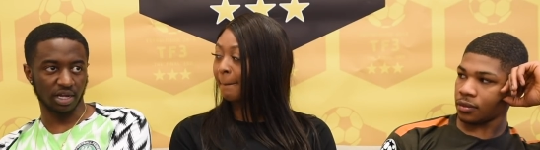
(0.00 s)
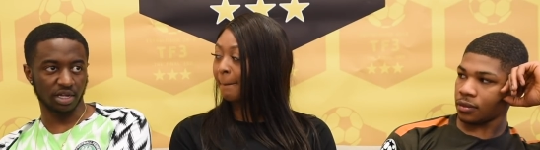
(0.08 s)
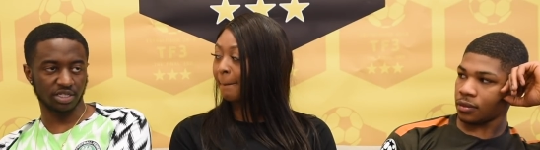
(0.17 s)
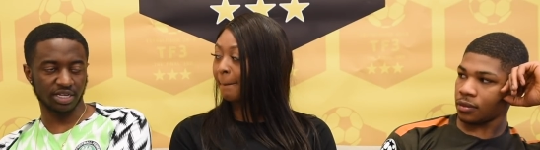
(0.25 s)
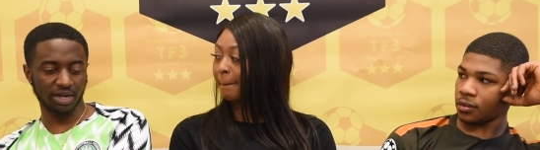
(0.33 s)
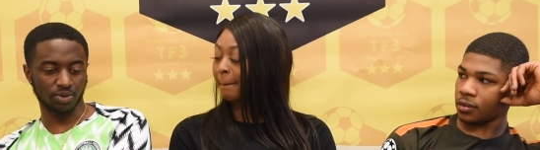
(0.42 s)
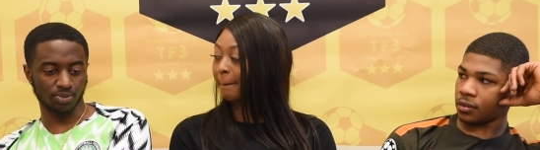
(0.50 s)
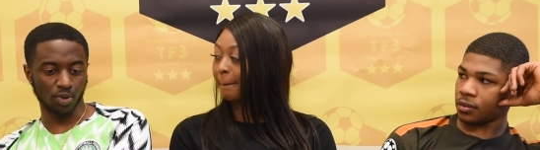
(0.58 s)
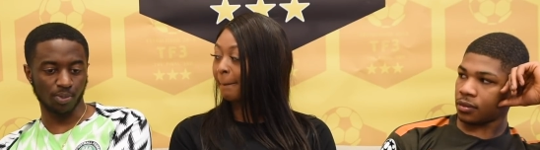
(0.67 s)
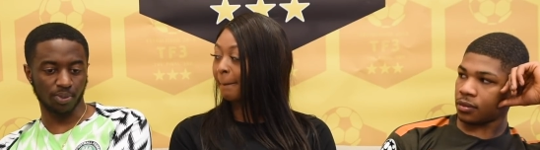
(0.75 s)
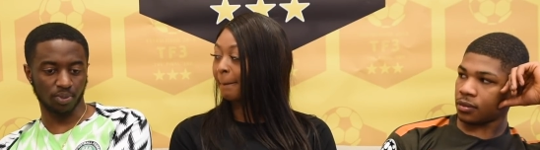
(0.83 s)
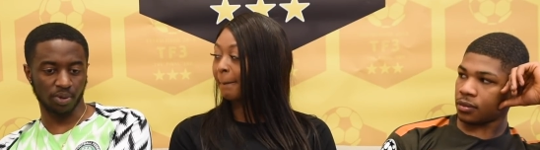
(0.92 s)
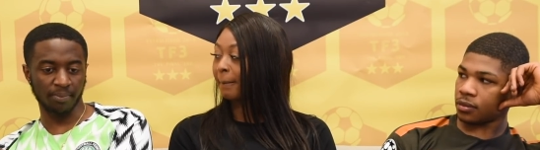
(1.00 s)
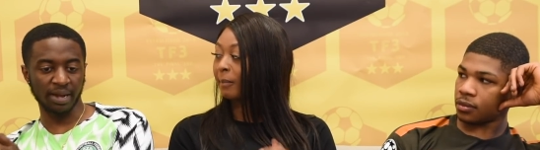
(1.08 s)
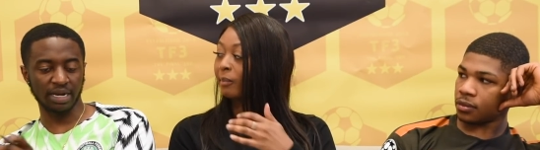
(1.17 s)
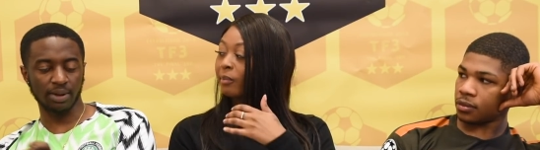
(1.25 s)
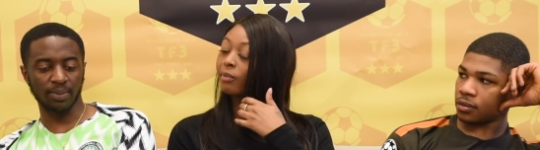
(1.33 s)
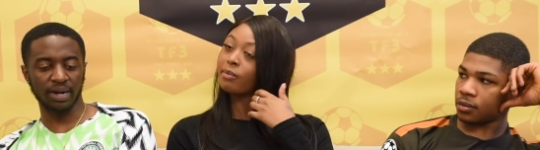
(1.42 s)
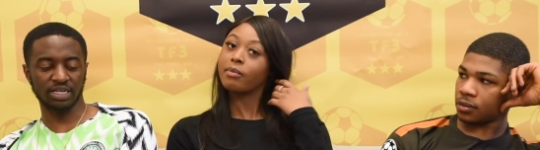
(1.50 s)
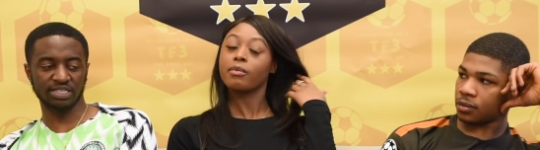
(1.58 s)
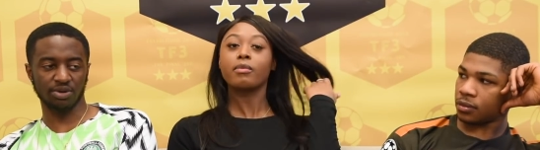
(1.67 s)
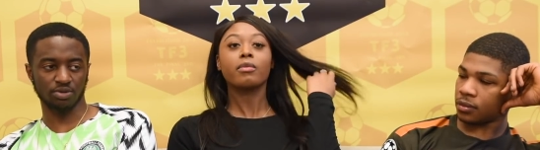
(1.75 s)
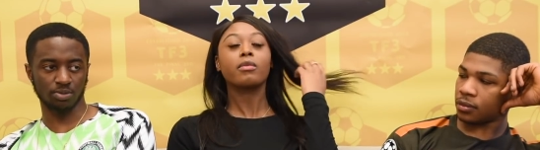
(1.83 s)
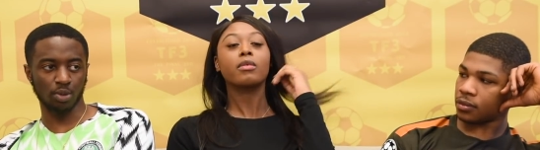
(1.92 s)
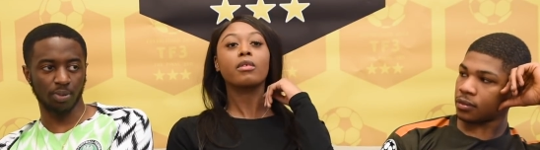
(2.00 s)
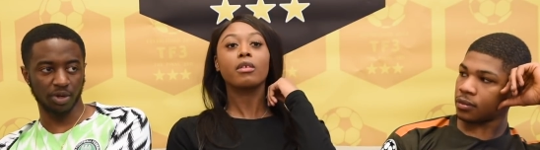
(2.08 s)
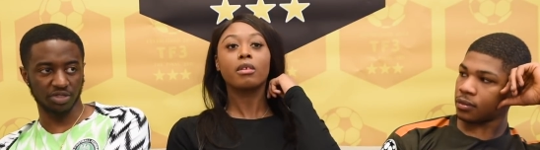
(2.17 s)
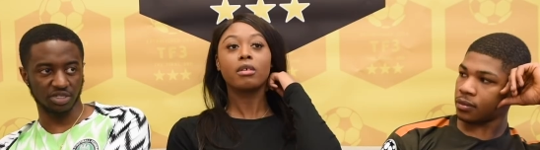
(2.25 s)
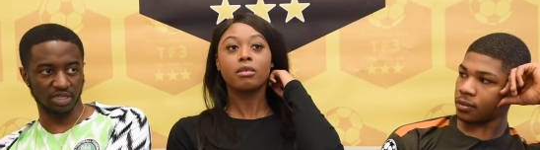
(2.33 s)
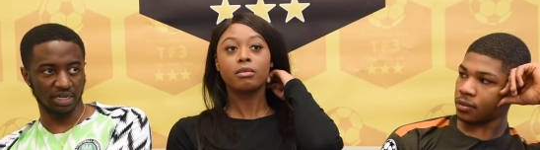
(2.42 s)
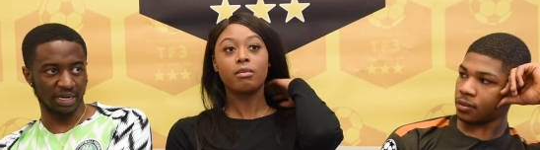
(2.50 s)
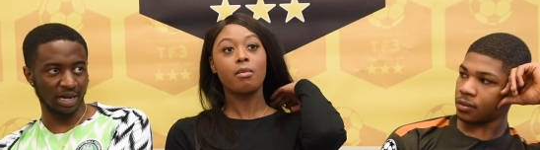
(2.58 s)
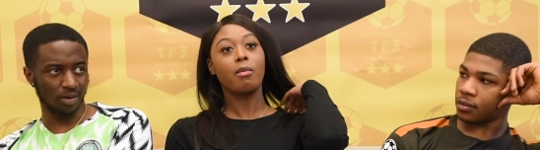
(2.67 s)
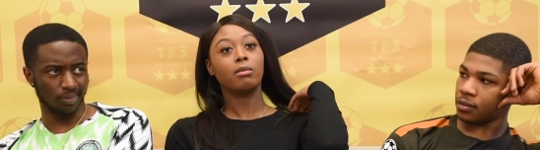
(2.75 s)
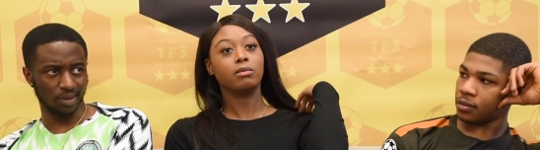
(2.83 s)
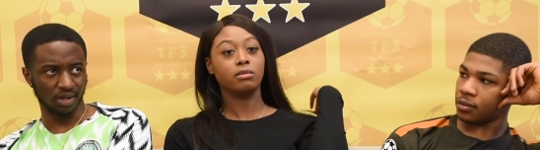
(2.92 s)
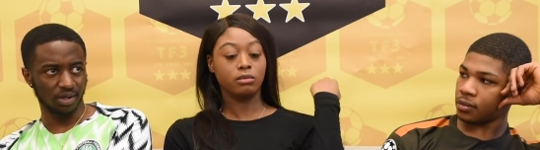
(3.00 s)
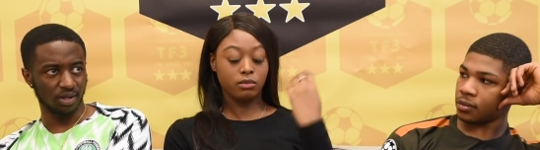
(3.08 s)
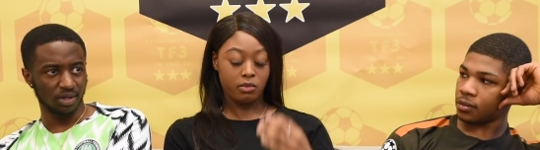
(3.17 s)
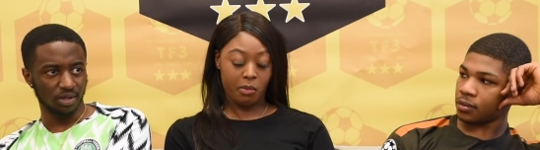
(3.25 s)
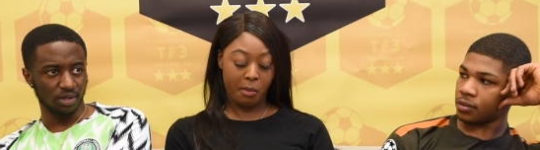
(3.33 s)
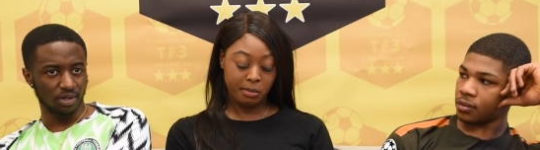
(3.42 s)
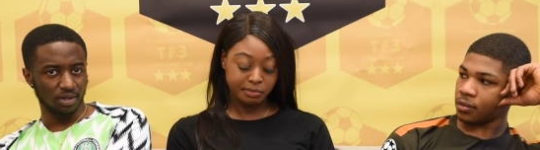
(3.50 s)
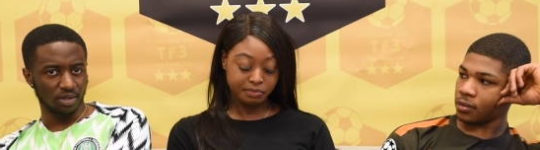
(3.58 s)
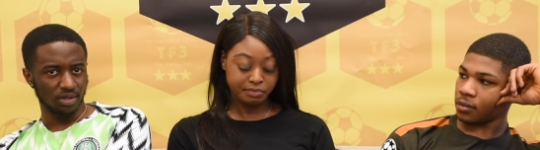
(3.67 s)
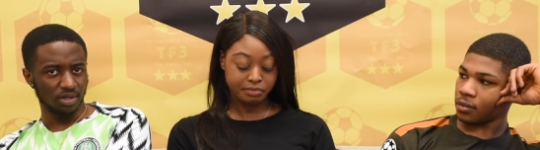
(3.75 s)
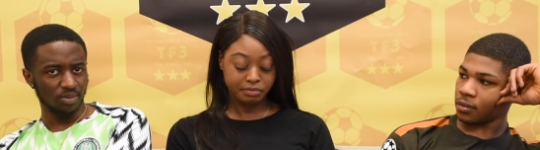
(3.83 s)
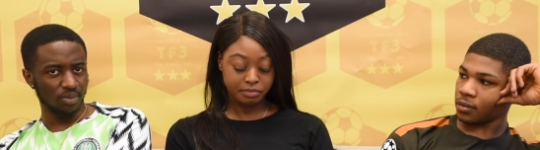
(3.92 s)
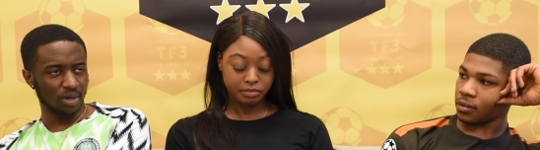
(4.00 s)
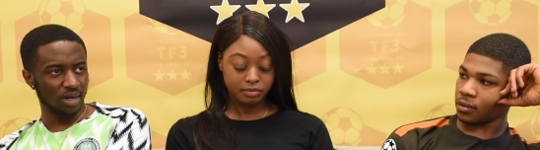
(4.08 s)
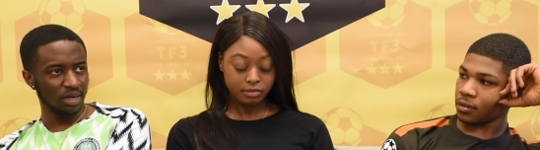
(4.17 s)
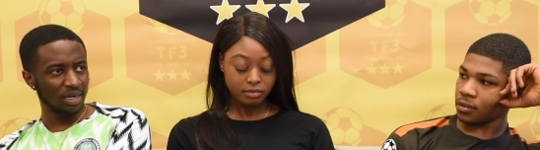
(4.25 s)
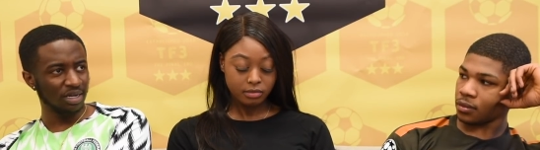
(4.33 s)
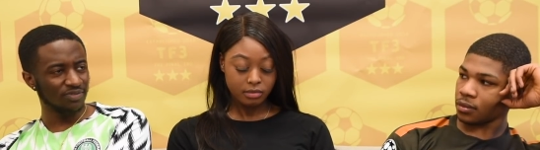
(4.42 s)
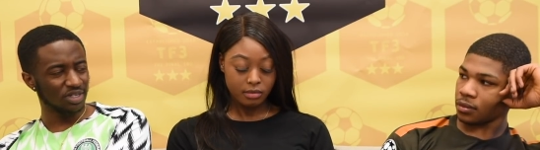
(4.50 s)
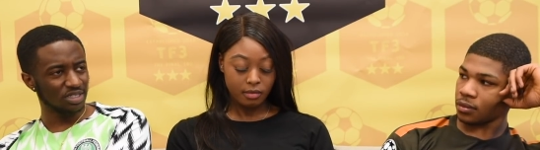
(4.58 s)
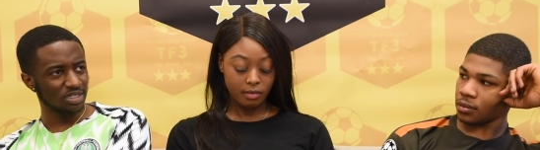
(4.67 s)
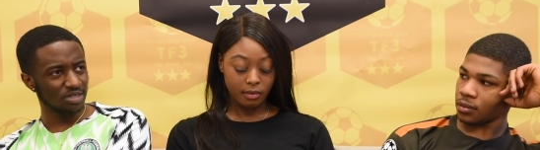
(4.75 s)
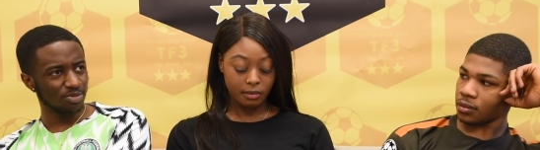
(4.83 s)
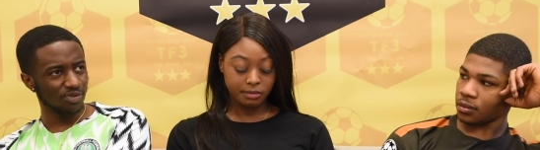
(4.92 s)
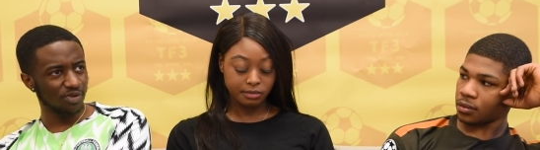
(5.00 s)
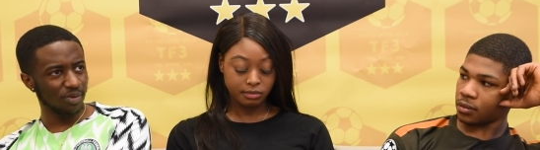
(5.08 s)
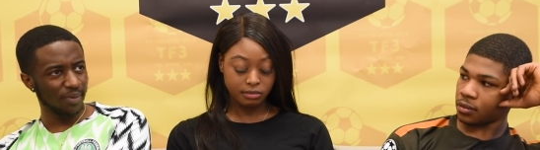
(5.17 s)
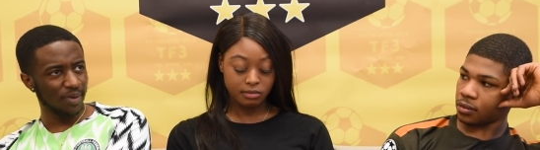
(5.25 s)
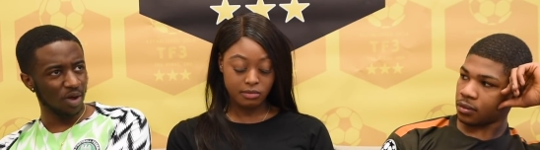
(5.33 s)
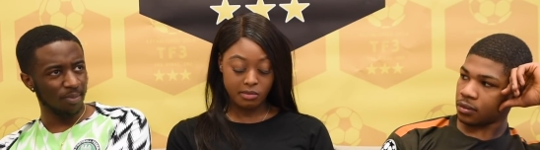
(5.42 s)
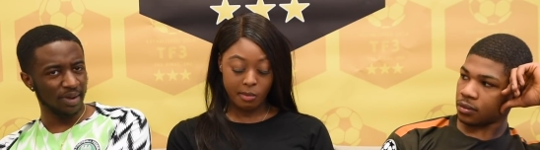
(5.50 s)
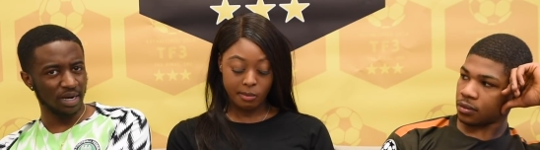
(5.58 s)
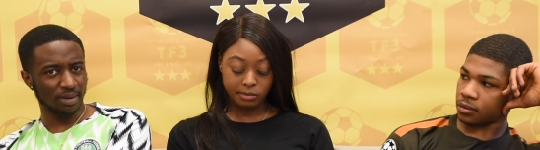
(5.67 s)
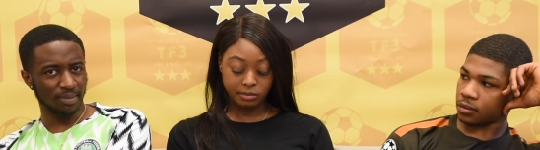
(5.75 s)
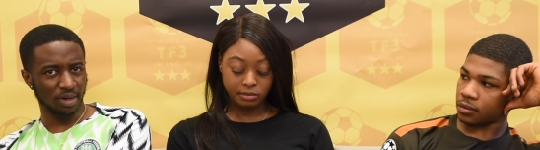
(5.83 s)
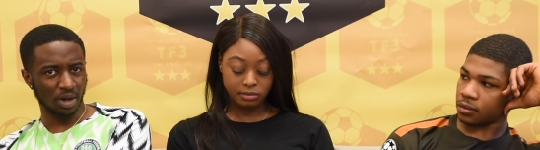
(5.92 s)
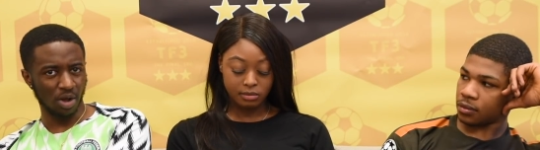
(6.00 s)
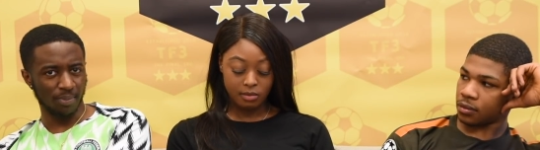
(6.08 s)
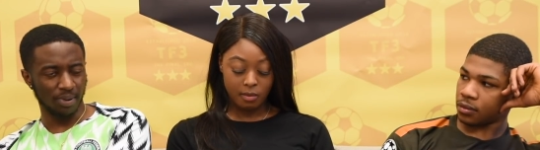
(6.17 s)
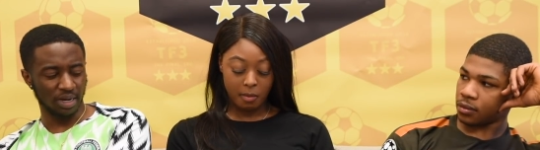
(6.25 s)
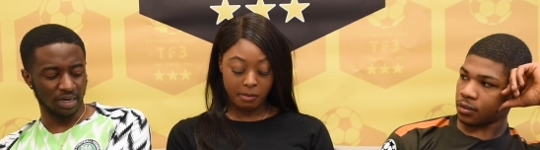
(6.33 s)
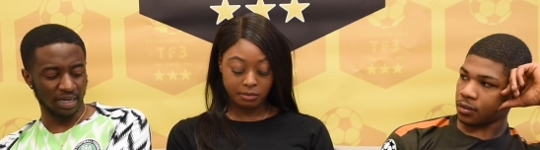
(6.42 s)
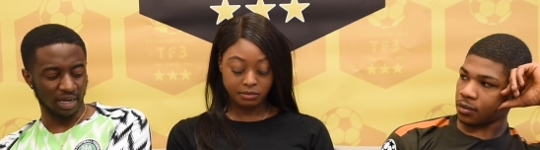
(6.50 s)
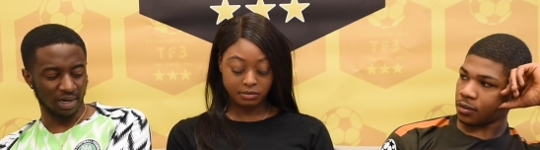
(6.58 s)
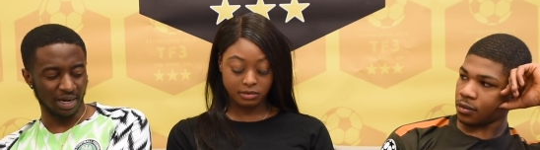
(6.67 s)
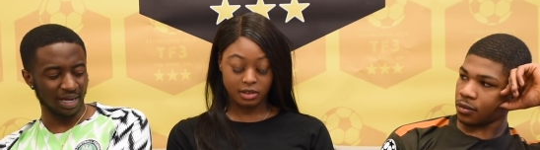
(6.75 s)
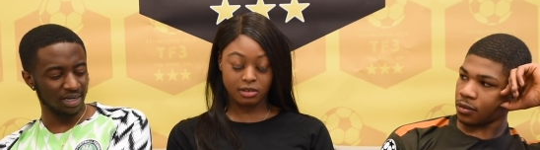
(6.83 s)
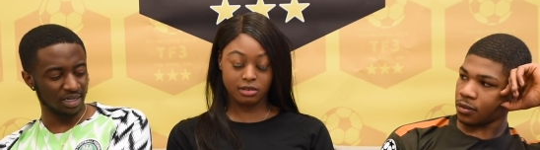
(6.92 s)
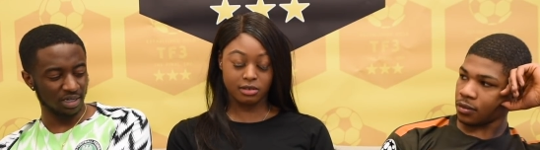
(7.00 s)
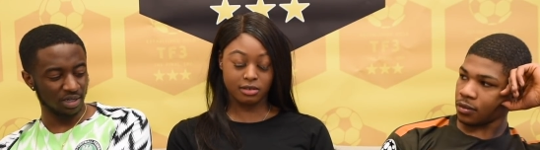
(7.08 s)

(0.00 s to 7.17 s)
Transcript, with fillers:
Speaker 1: their attack was more we met them when their attack was more positive than now, but and then even the season before where we played them in the opening day, like